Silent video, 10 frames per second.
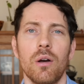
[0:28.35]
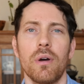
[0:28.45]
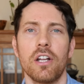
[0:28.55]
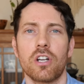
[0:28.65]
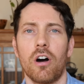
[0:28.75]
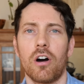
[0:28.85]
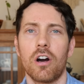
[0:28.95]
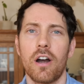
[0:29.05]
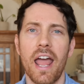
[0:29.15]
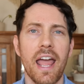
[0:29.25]
which
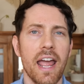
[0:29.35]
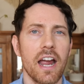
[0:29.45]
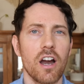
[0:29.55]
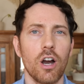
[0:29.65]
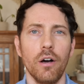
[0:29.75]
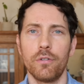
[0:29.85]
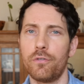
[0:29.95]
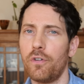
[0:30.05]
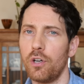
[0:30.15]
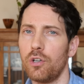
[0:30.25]
are air,
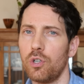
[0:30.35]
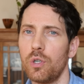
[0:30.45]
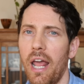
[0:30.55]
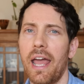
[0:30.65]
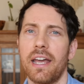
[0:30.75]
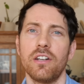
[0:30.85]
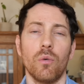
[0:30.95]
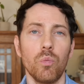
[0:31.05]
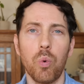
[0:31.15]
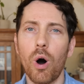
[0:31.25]
food, and
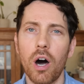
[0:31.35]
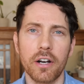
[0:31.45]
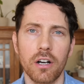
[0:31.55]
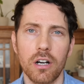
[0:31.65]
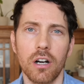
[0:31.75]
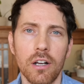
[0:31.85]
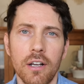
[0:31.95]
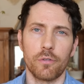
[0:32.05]
water.